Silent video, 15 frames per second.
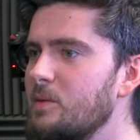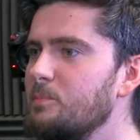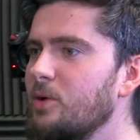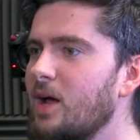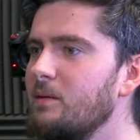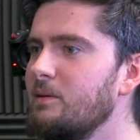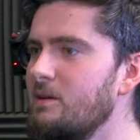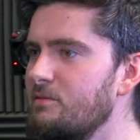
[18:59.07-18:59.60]
you
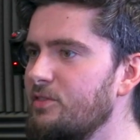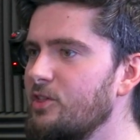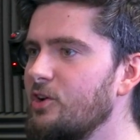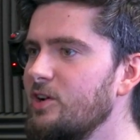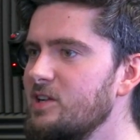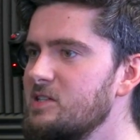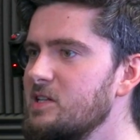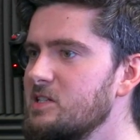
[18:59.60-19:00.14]
probably have
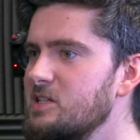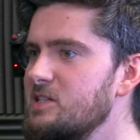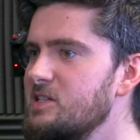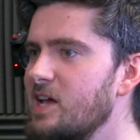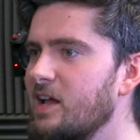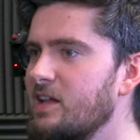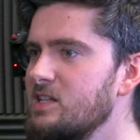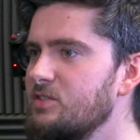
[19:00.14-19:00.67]
30 to 60
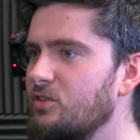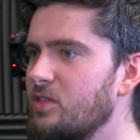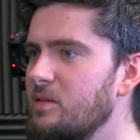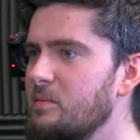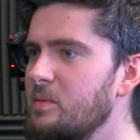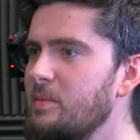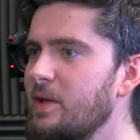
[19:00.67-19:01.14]
seconds for them to